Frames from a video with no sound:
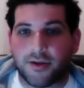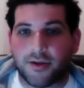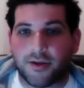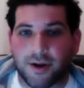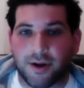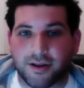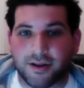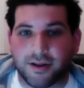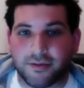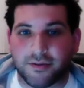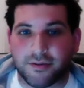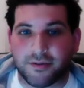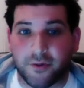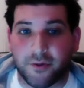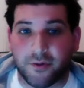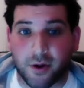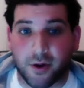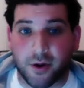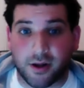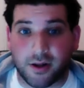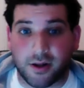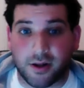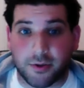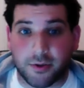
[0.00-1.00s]
end of the
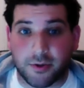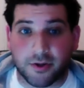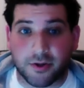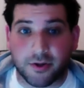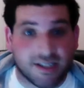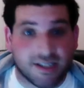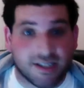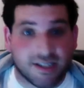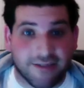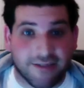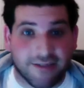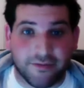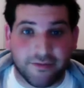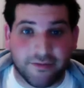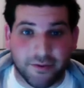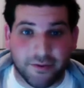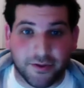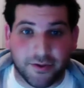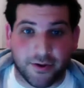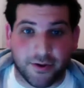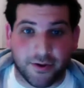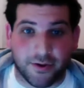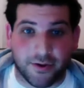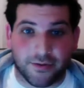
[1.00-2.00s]
floor, Clippers 7 for
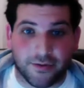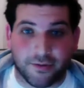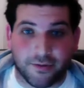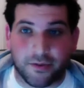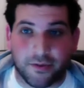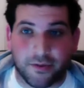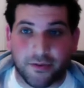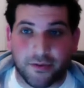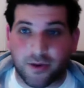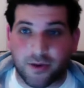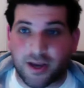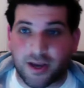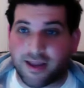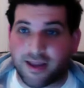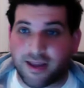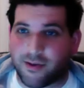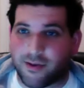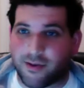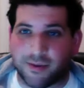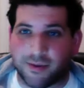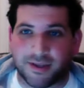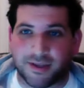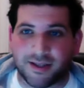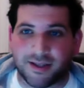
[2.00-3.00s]
30 from 3. They
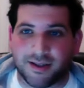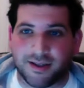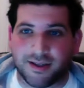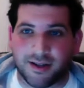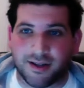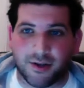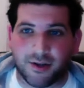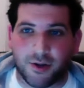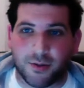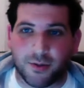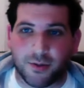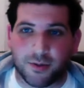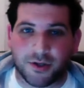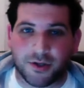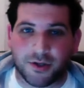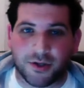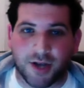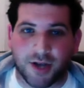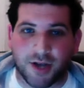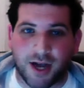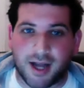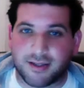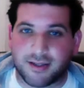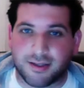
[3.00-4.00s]
were missing tons of open
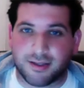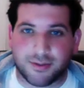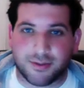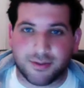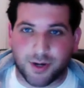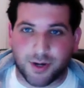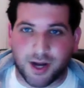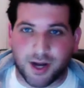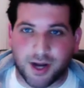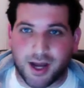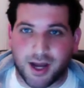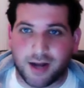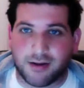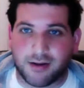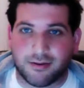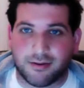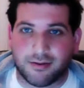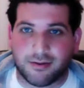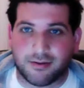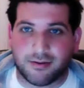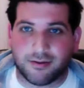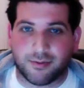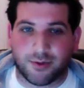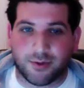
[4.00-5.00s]
shots. We're not
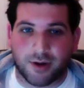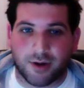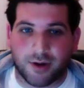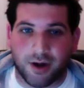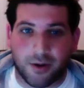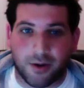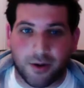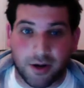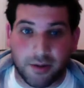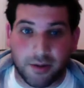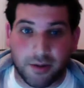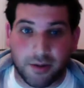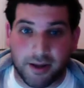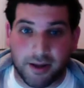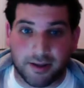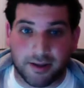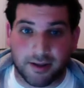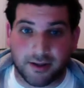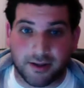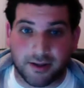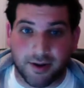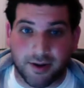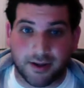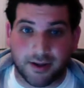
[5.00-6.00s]
worried about
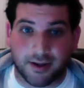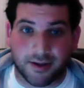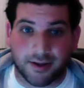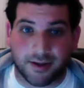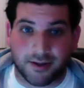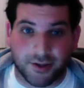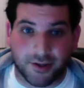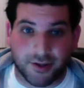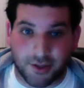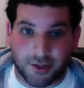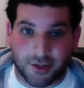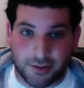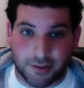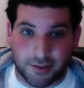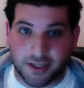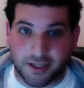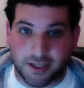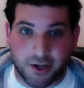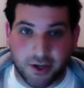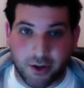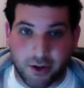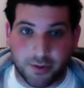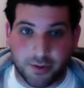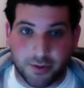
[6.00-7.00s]
this, right? This is just
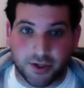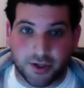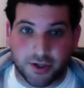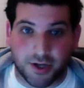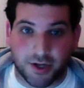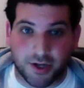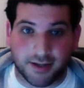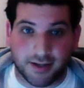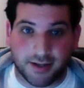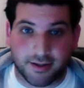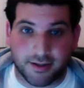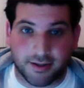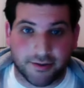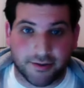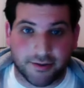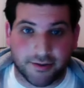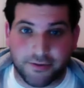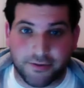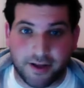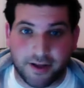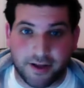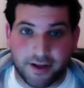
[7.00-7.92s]
missing open shots, and they're fine.